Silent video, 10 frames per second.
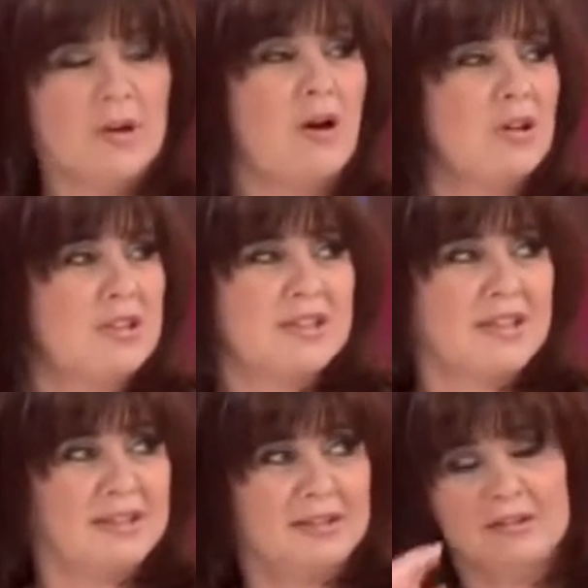
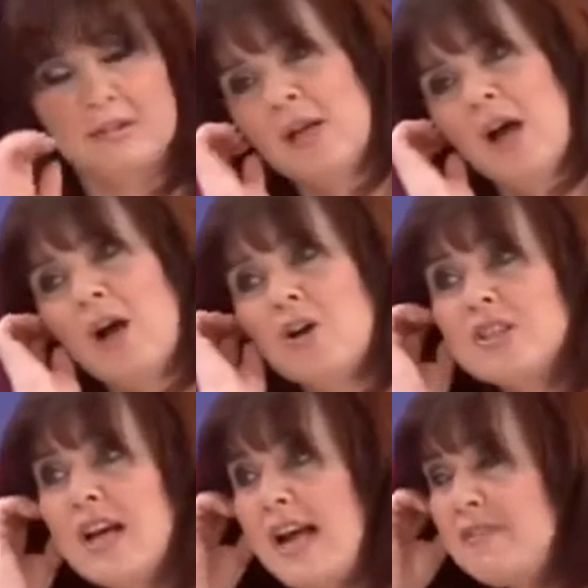Honestly,
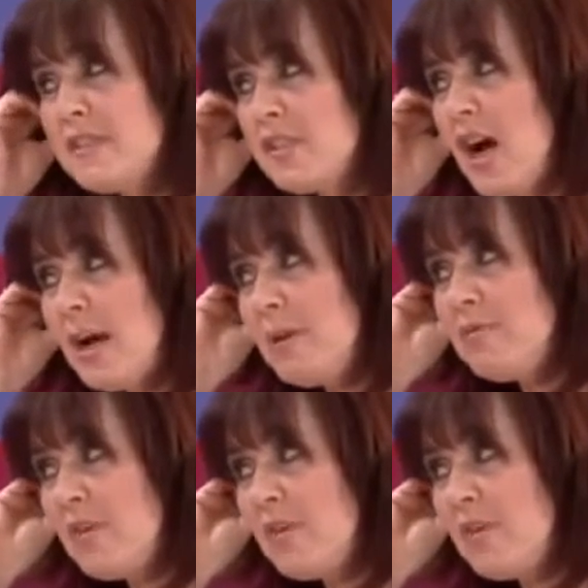because I have to time it